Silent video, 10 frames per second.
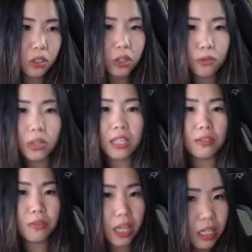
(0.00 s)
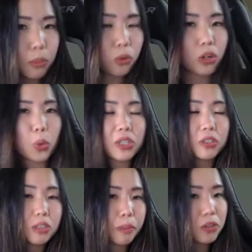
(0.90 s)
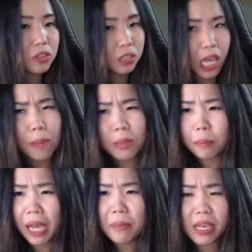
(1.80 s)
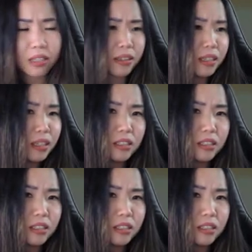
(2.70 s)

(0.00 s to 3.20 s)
So, if you guys have any more questions about this game, the Pimax,